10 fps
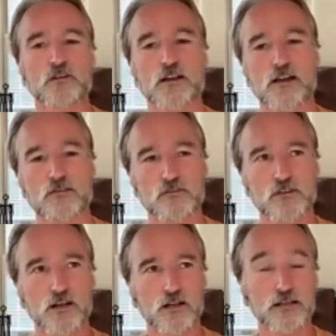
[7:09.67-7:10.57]
That
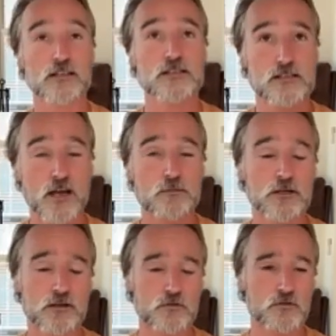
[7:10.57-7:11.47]
lifestyle, at least, I mean,
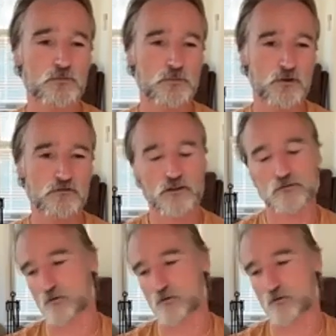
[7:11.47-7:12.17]
it wasn't perfect.